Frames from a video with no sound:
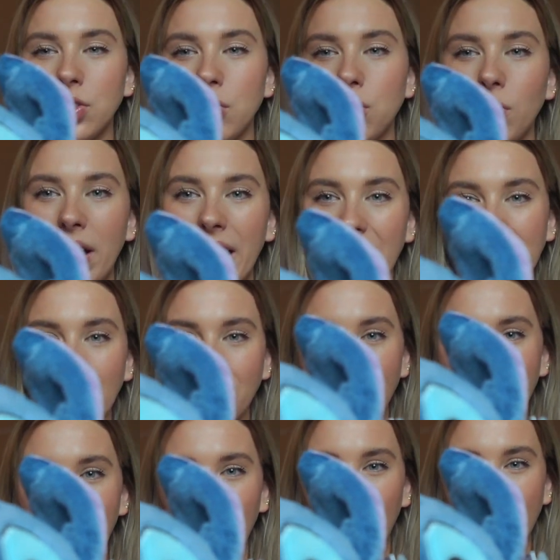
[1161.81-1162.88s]
strand of
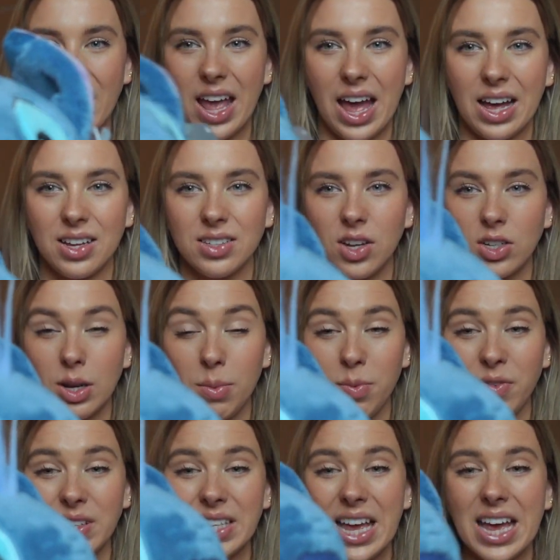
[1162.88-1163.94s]
hair he has on top
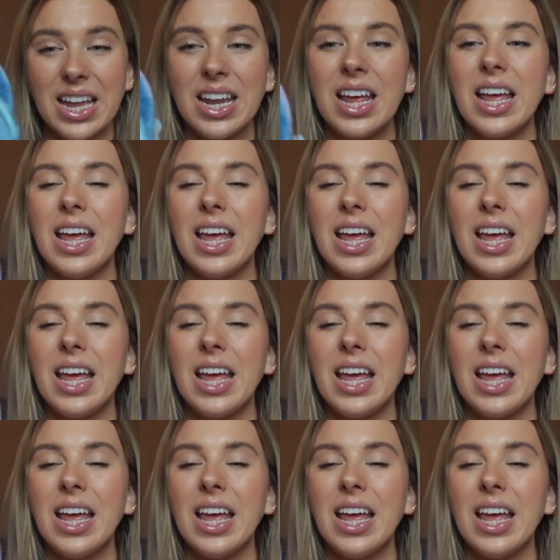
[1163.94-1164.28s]
of his head,